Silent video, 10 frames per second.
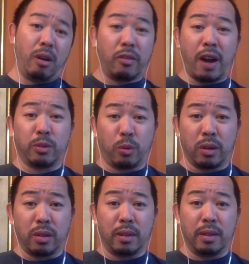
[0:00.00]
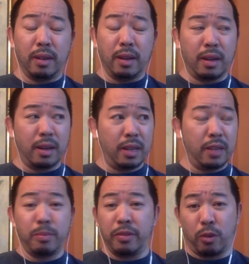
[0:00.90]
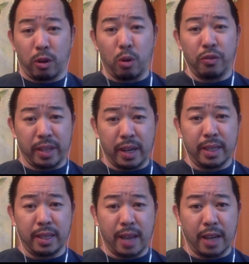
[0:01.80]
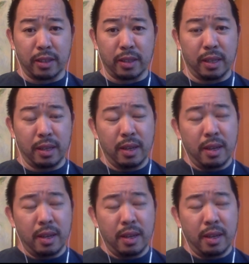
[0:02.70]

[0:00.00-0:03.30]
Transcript: all around the world, even before COVID-19, actually.